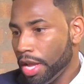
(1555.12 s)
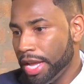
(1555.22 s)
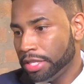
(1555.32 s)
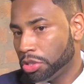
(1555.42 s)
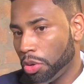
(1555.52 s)

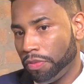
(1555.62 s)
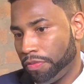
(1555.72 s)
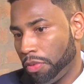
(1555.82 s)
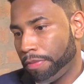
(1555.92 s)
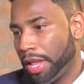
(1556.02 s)
And so
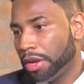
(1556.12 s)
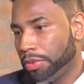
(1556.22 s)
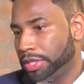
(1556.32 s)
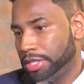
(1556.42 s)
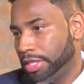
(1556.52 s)
for a Black
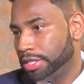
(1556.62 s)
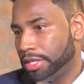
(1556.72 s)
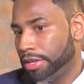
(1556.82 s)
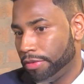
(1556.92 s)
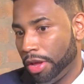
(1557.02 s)
queen, she needs
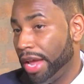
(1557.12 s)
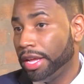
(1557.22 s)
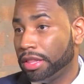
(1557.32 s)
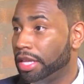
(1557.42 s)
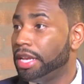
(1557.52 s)
to,
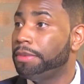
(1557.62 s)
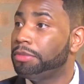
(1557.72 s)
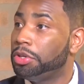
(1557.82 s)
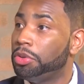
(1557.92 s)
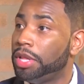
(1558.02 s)
hey, let
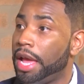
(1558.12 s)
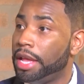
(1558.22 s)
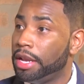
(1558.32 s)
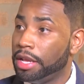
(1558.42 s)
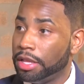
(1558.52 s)
him do that.